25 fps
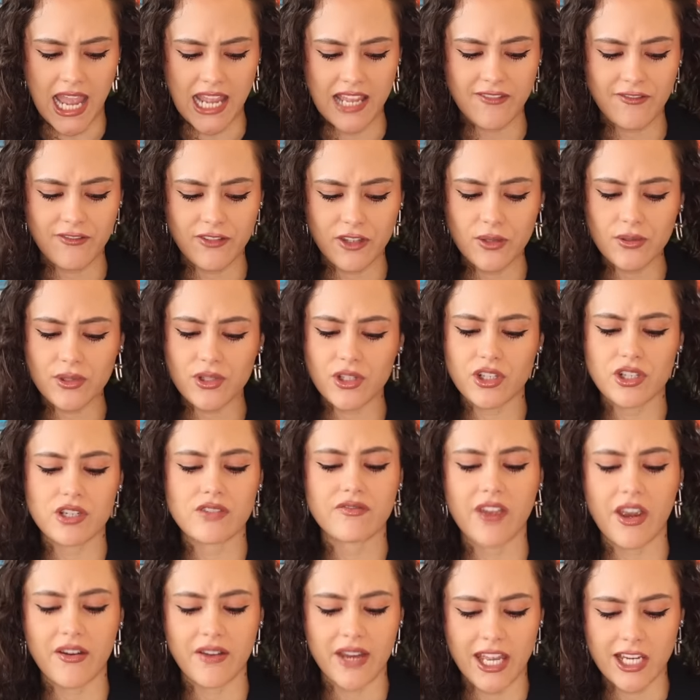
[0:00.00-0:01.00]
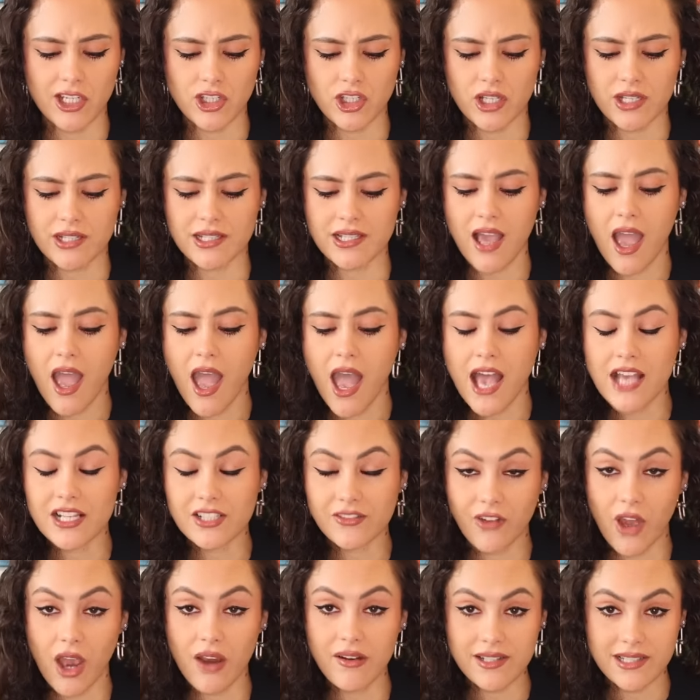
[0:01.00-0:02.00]
a few sort of variations. As
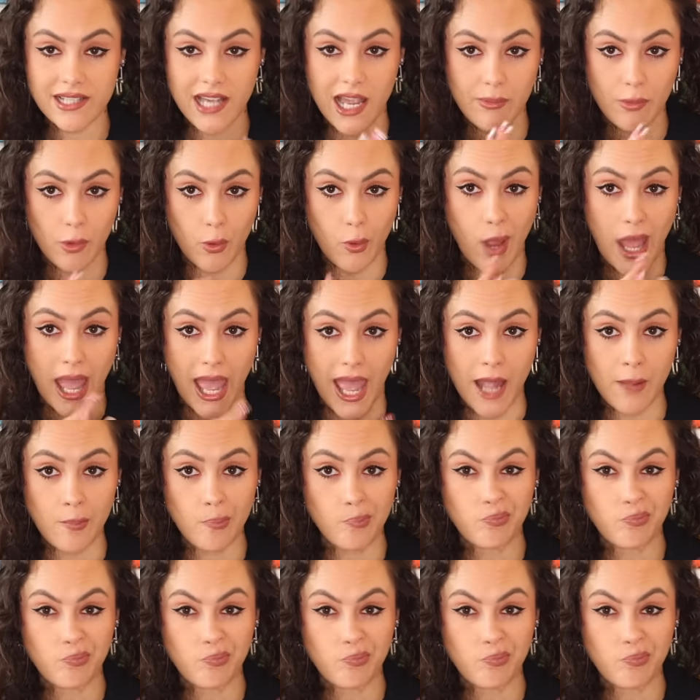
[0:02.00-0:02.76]
far as I'm aware,